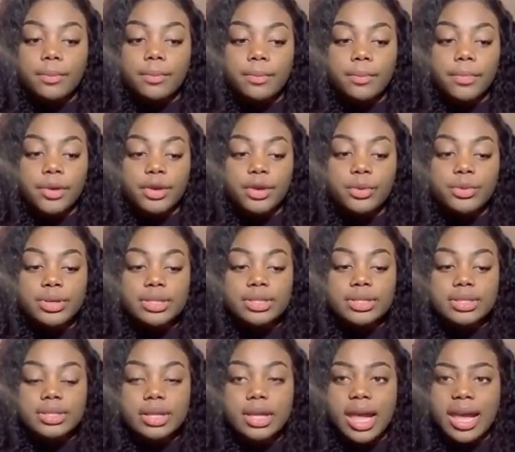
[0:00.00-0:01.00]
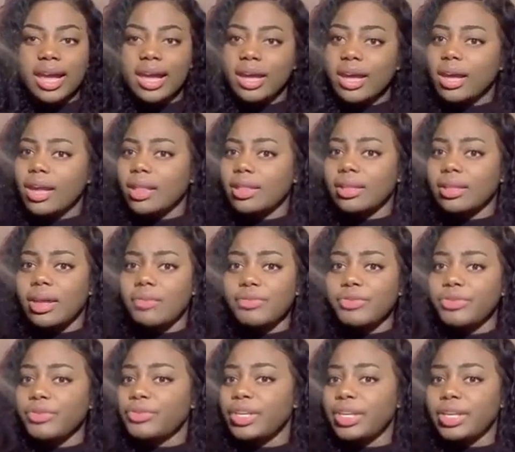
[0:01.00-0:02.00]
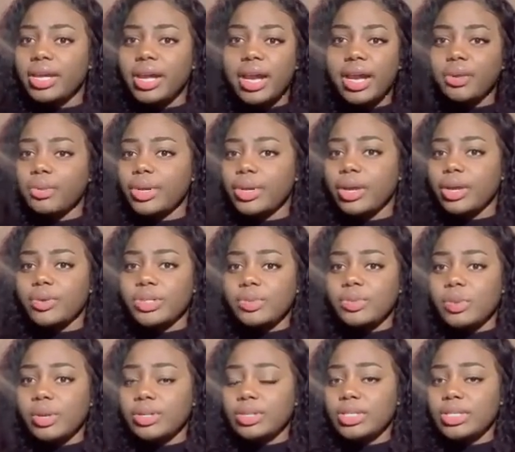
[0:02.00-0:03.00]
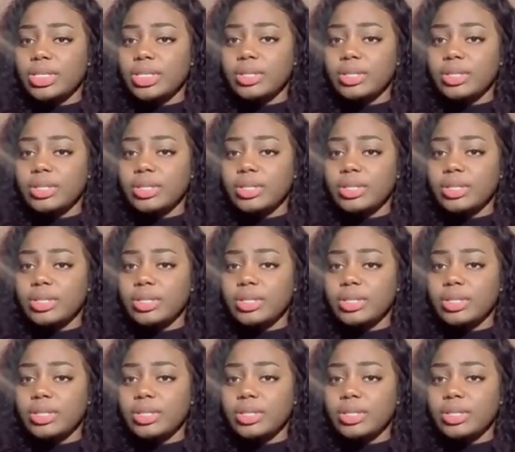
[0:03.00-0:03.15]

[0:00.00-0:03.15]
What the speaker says: it was like 11:59 when I was about to